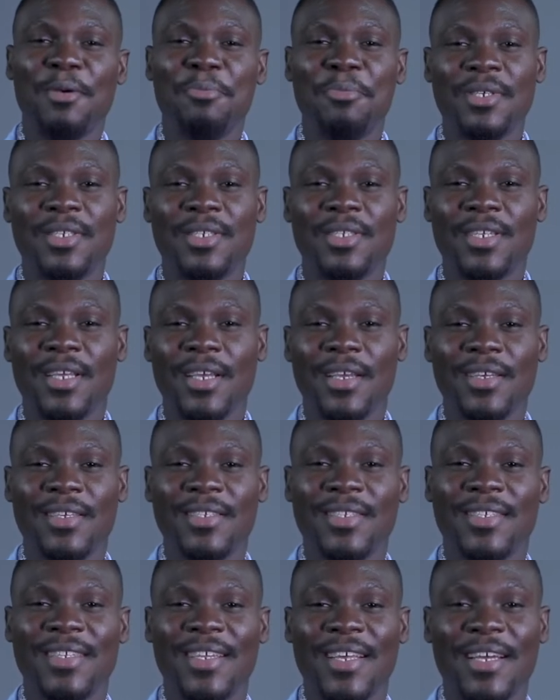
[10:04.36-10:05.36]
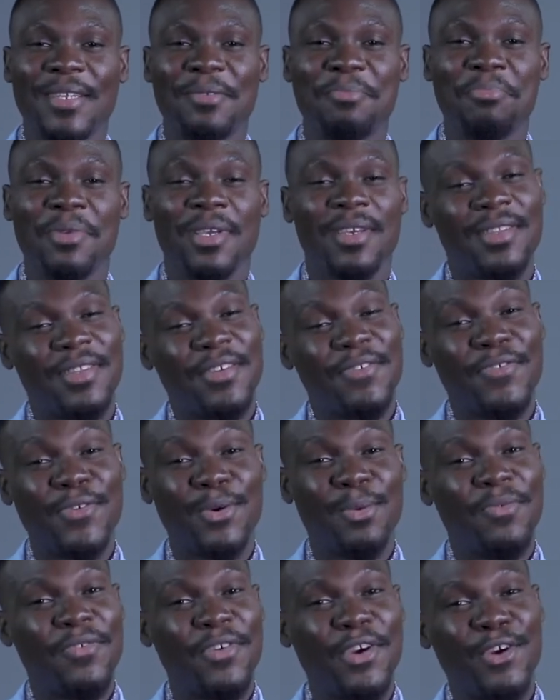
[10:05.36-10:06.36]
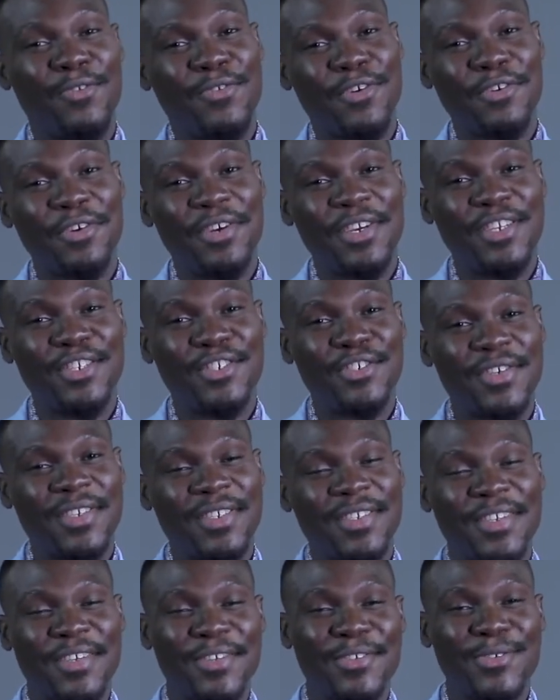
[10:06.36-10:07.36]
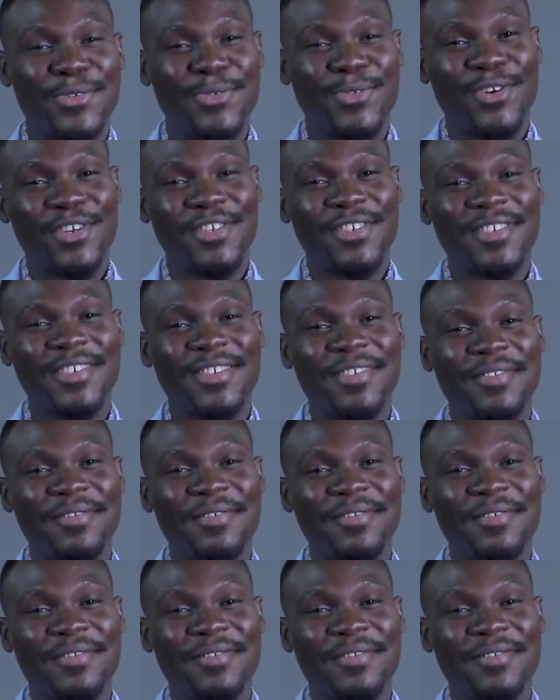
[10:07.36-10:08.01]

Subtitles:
mistakes that make the film very, very interesting to watch.